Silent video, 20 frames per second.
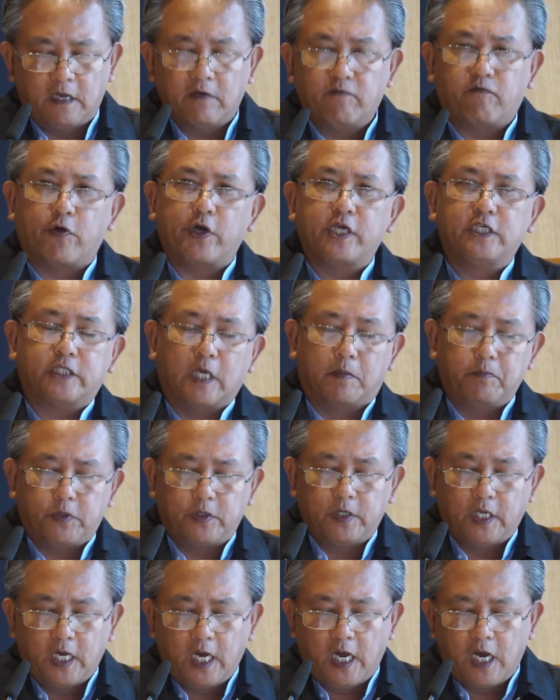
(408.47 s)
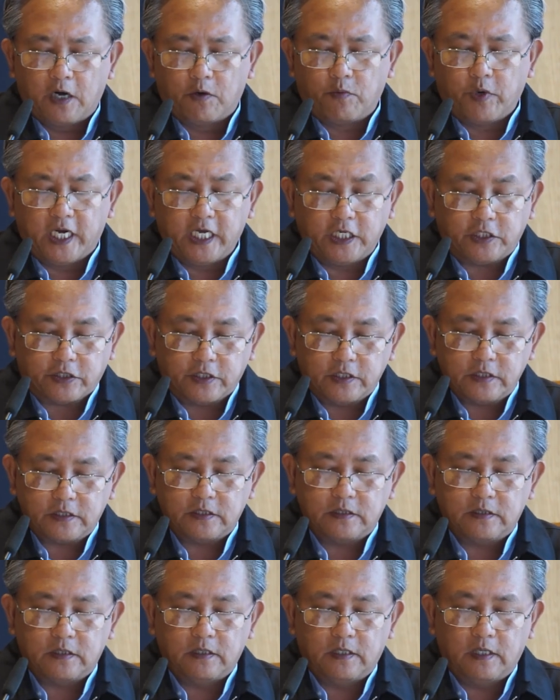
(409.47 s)
For example,
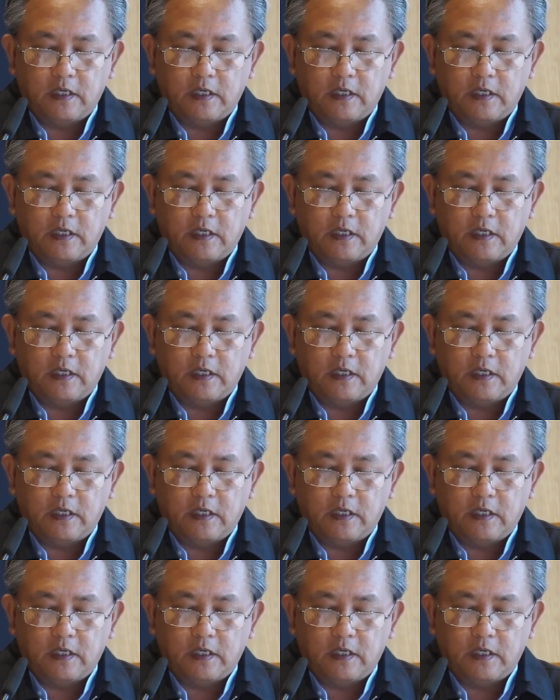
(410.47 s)
religious